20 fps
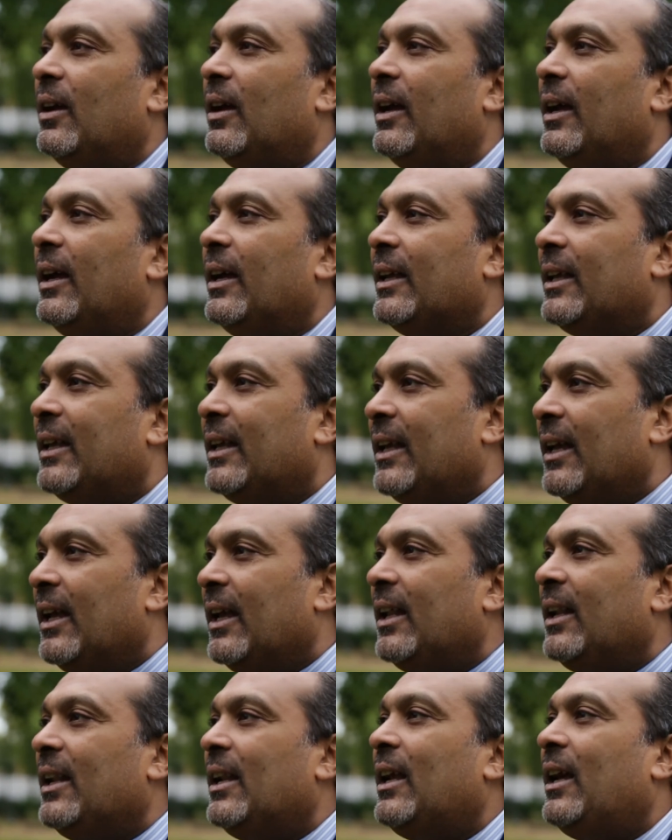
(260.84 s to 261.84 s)
and for the
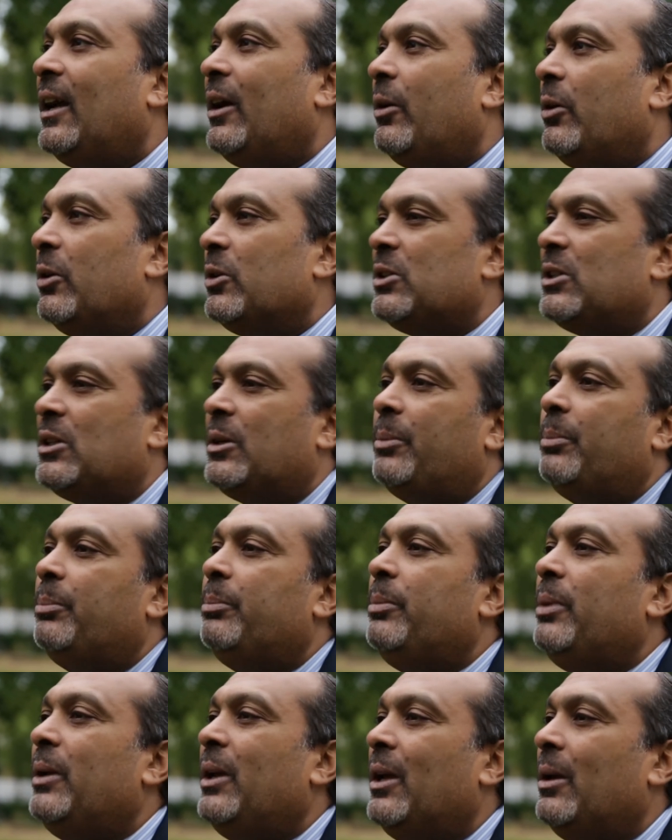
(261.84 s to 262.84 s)
employee, which protects
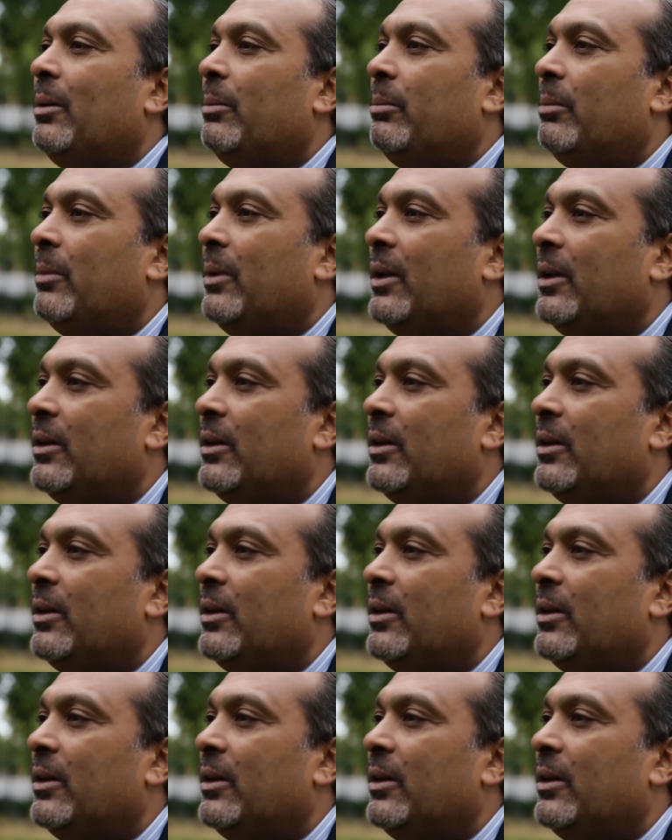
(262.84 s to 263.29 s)
both of them.